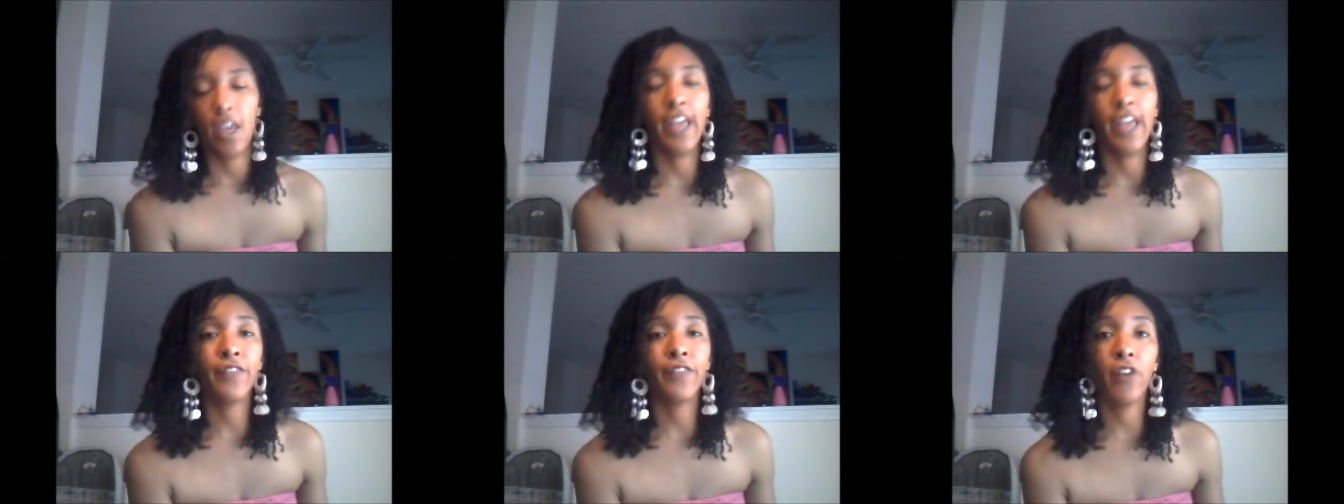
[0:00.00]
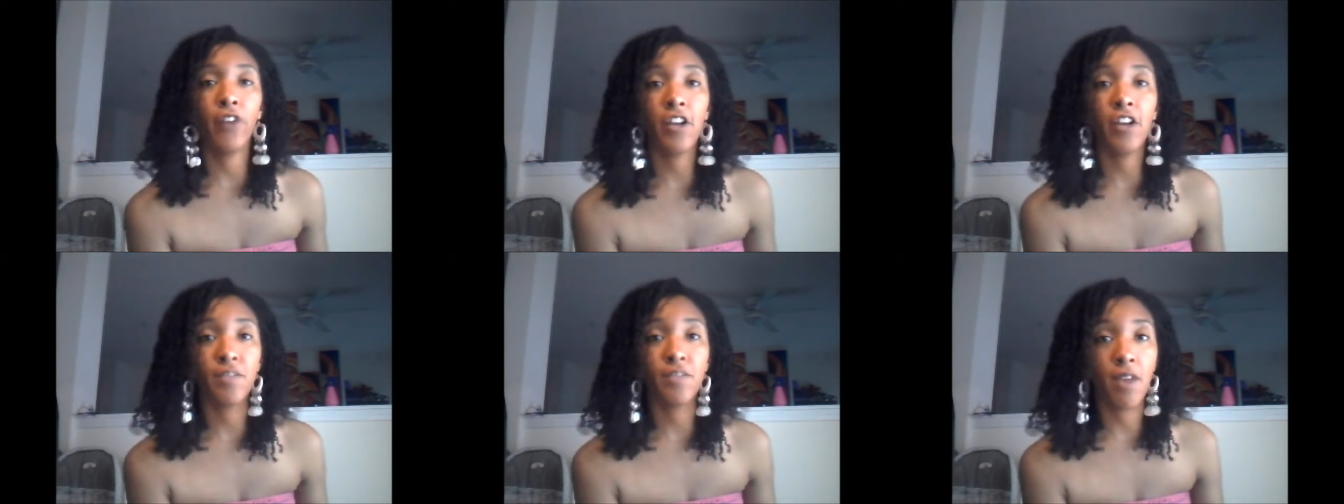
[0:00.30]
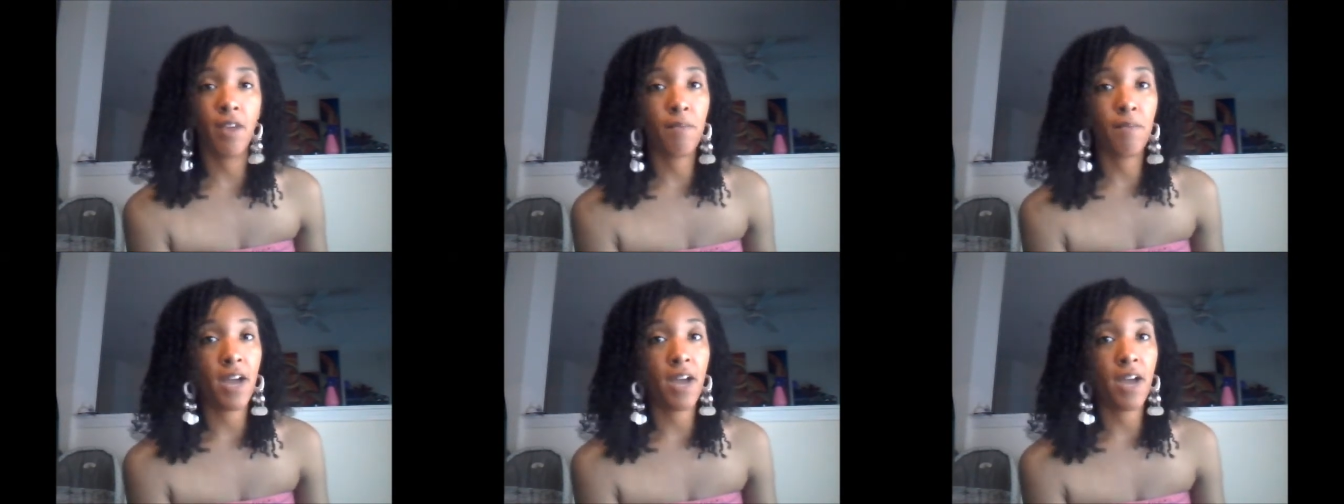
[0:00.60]
As far as
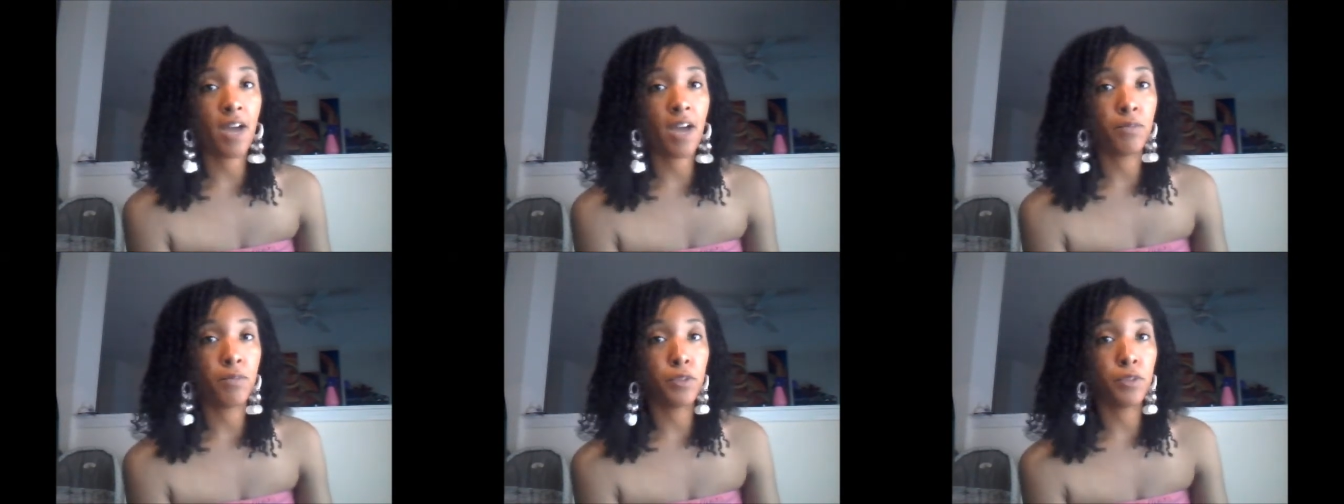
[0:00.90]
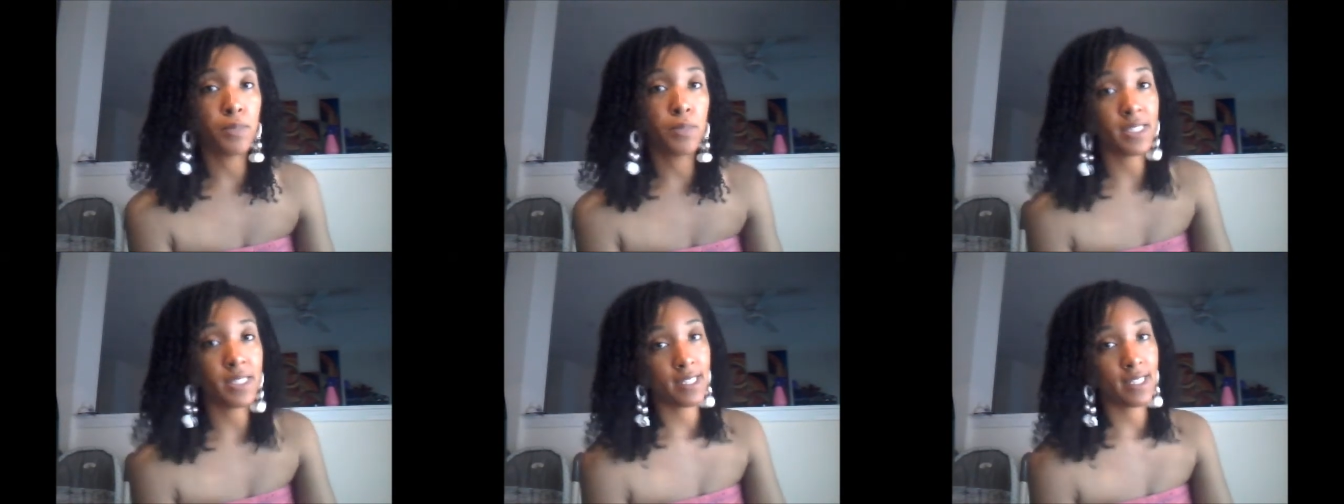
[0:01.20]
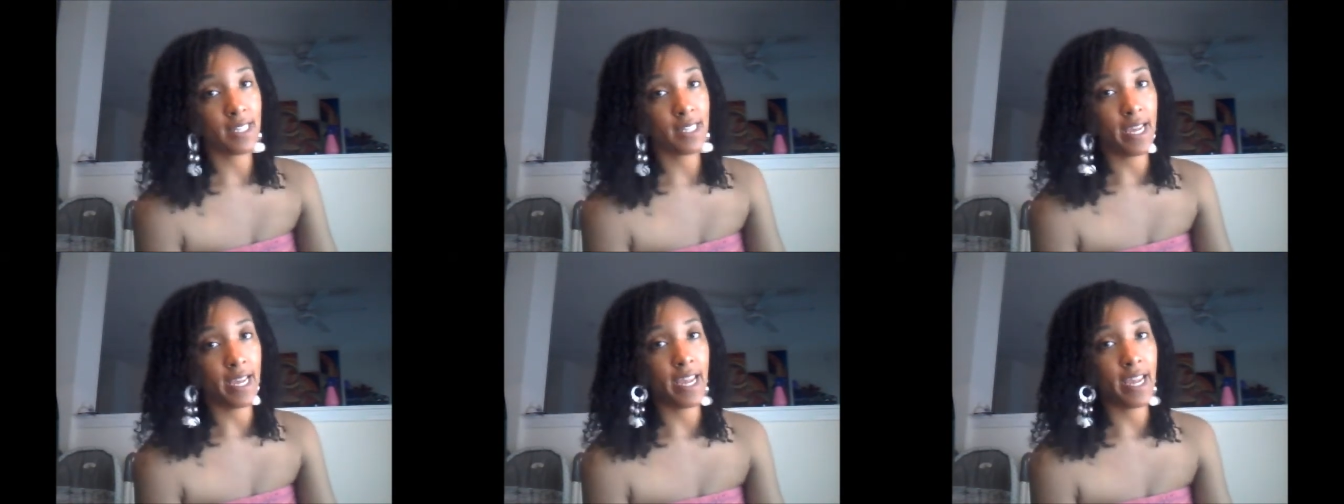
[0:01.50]
my bowel movements
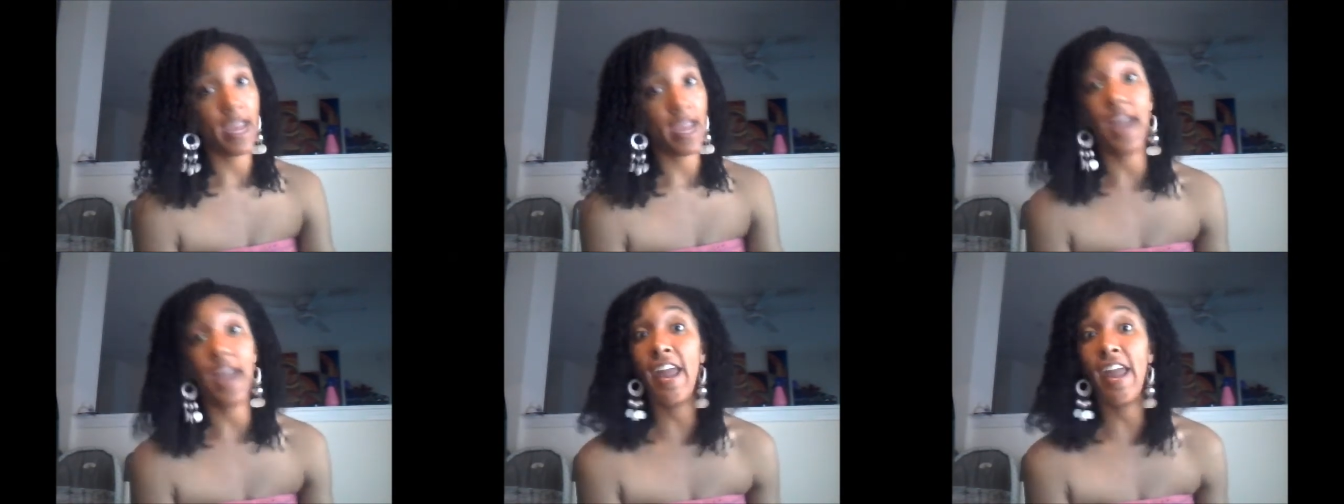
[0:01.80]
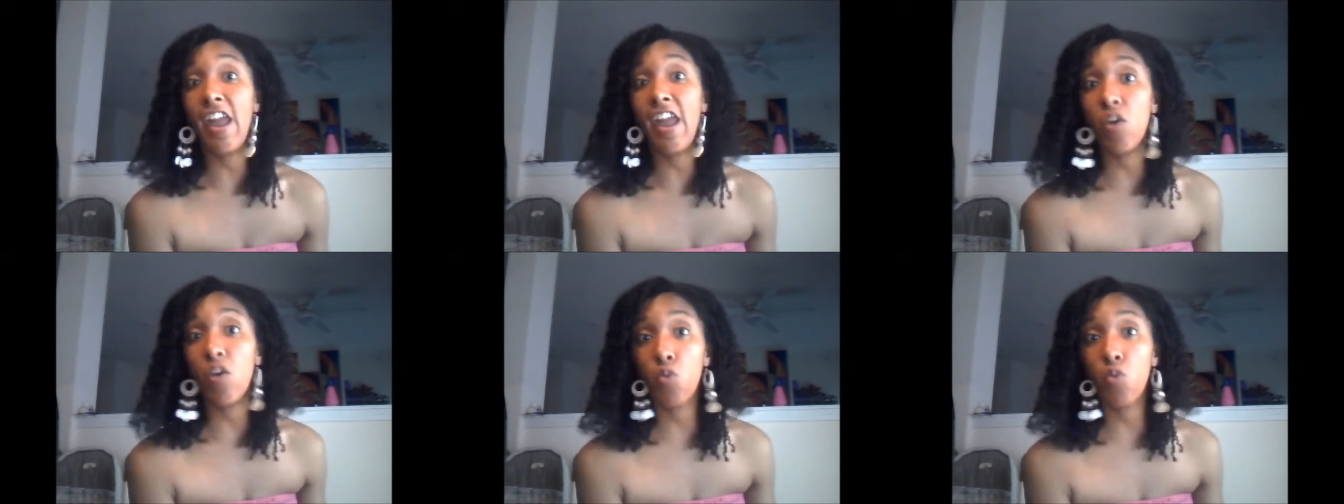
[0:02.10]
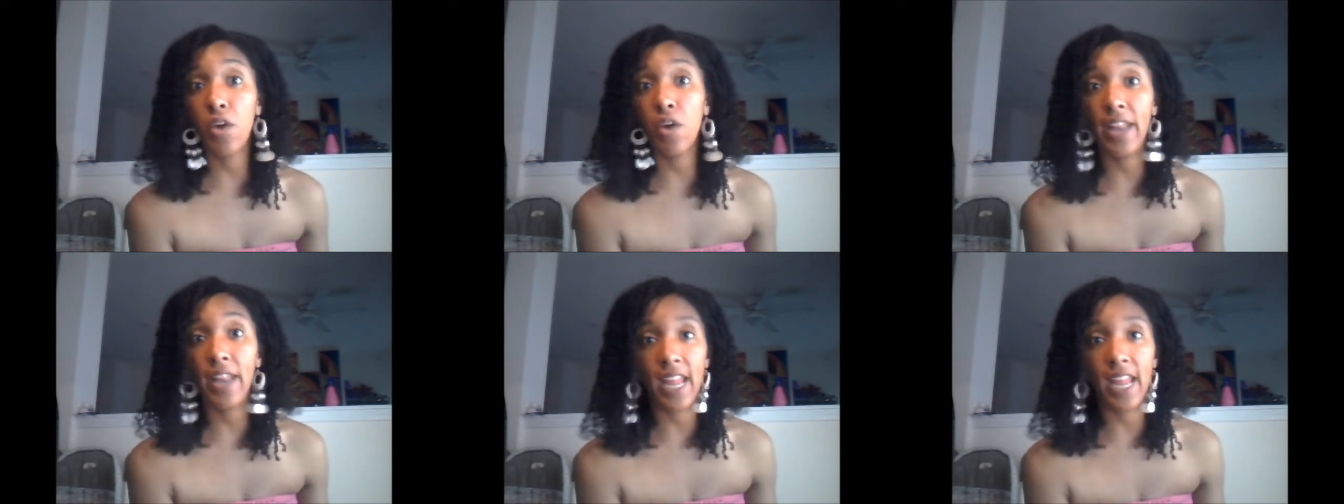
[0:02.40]
today, I had
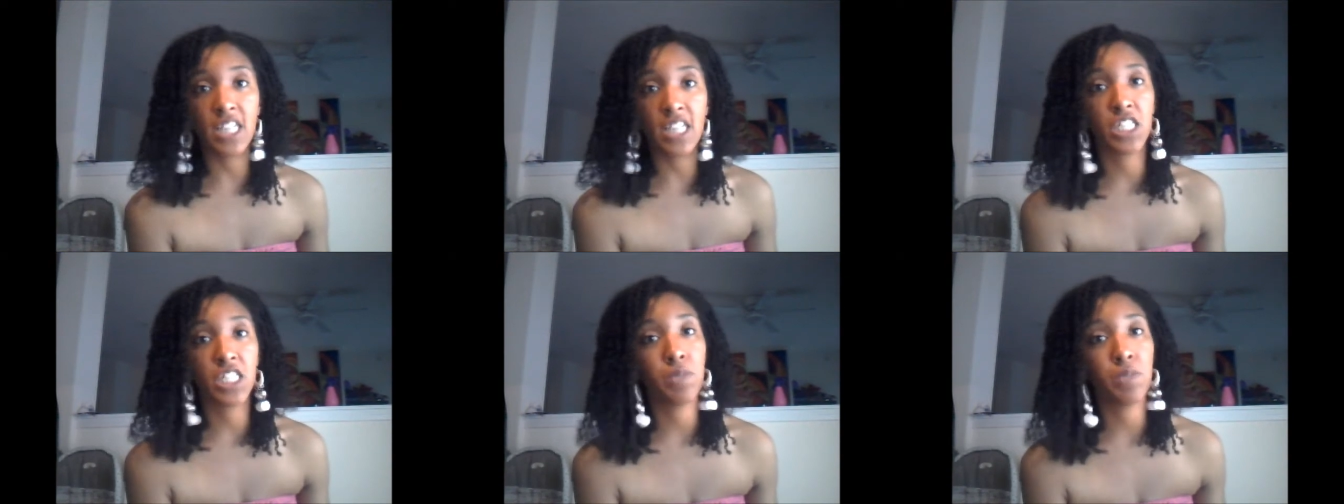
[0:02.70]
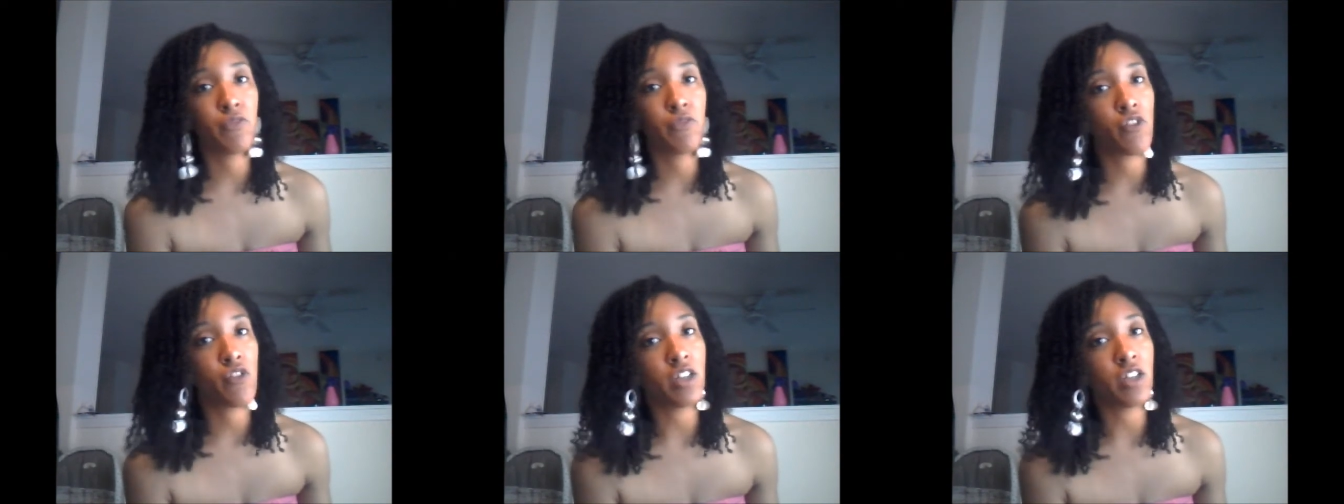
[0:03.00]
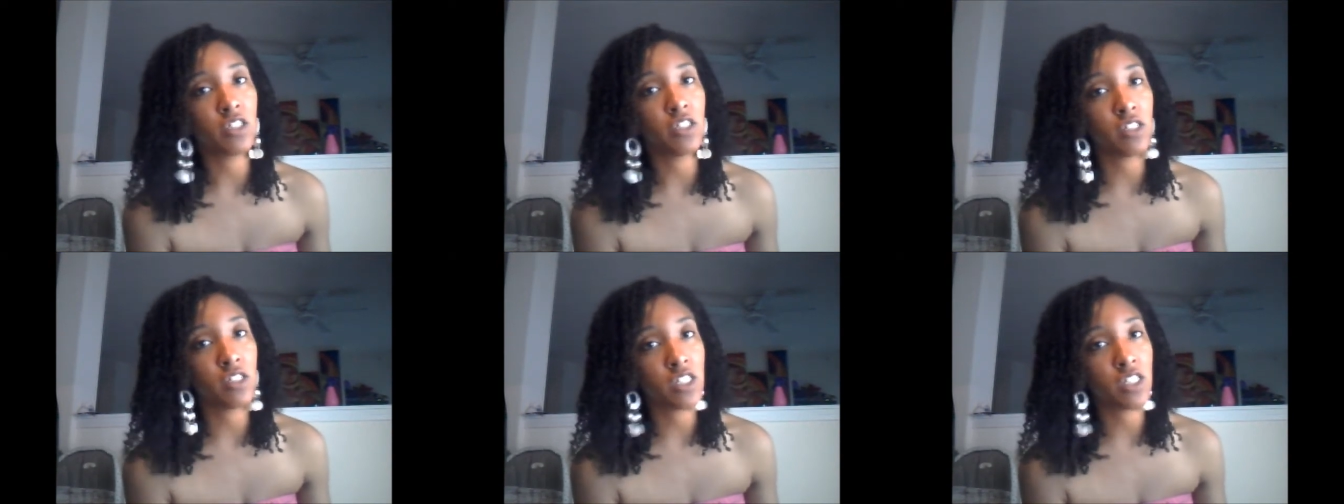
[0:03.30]
one actually before I
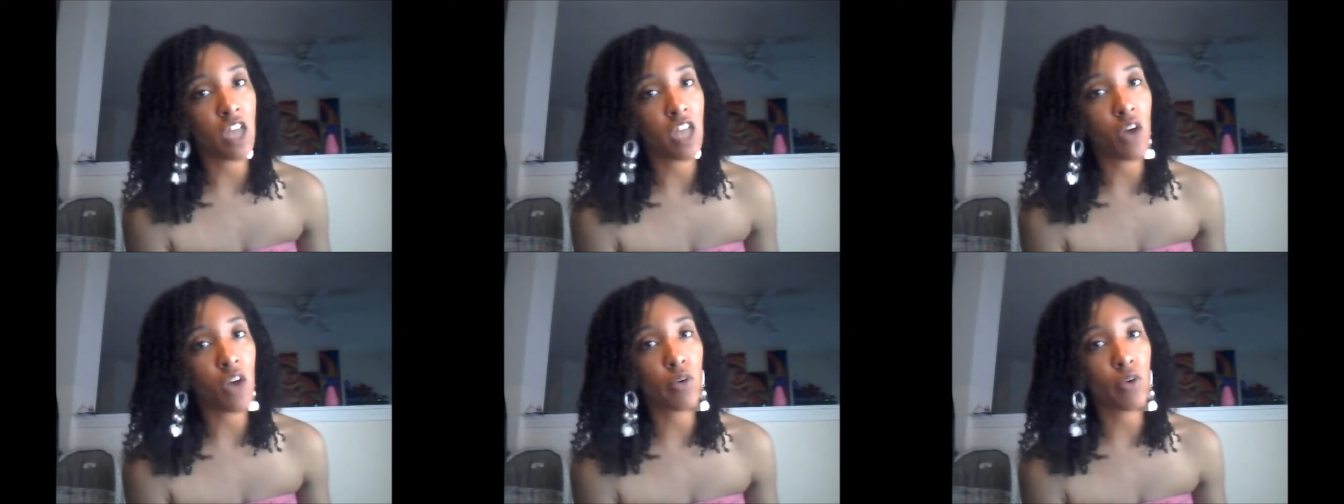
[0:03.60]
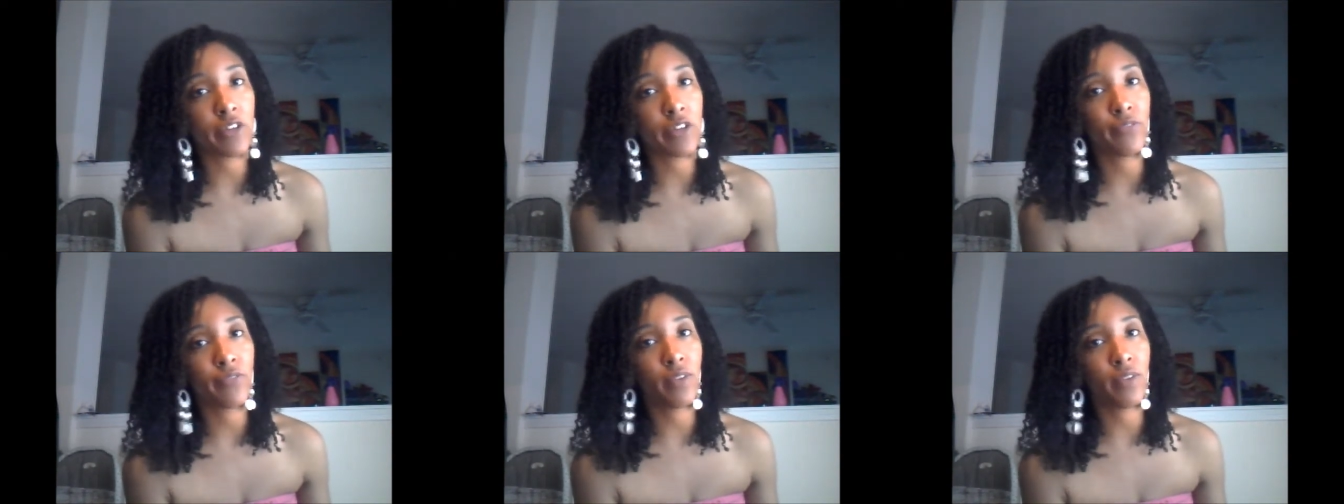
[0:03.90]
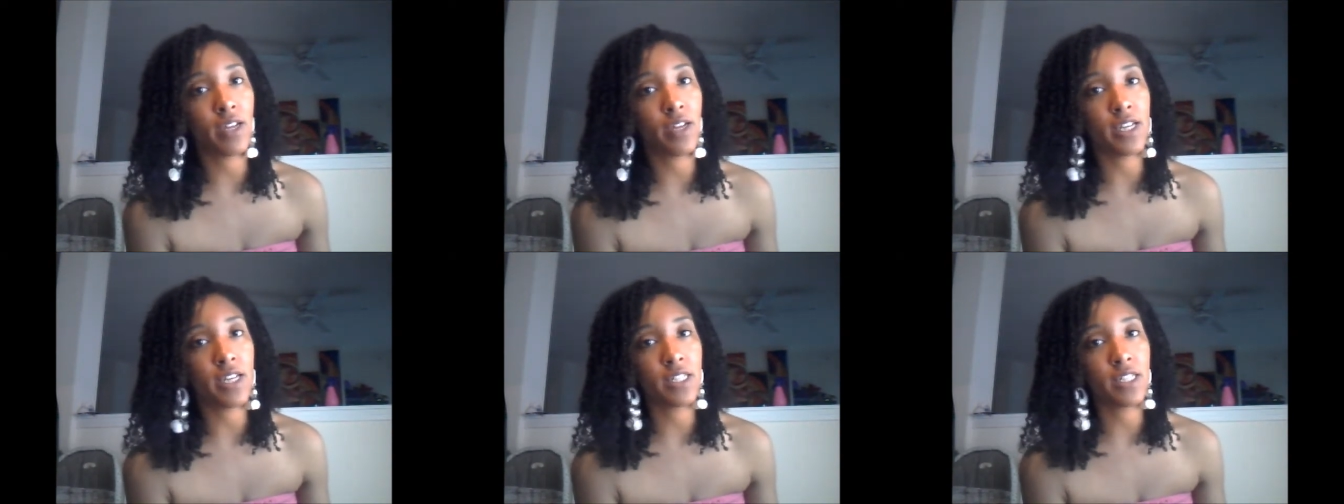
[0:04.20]
took the saltwater
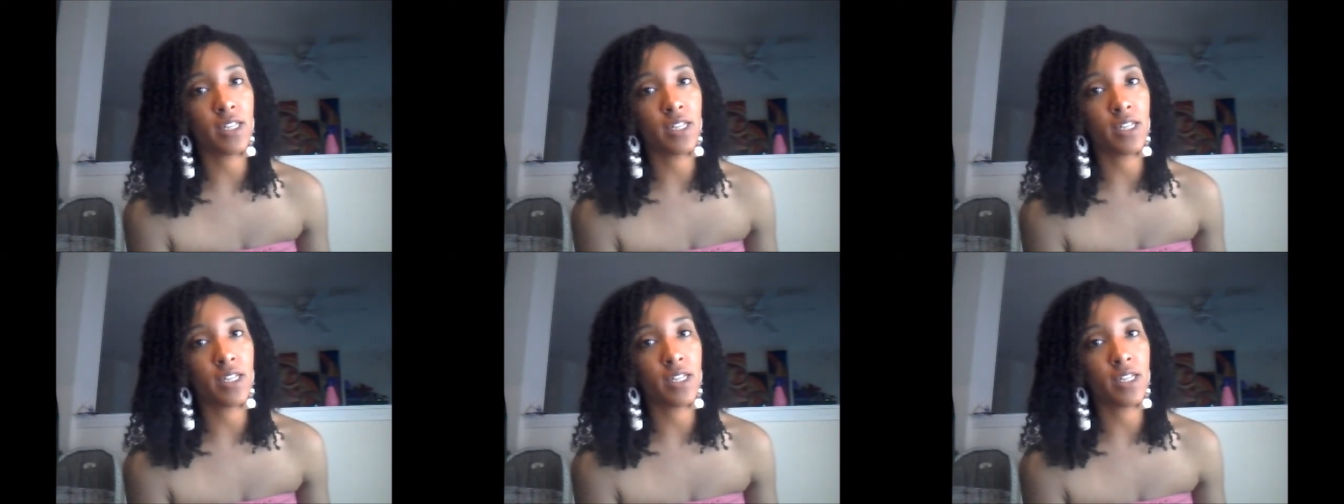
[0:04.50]
flush.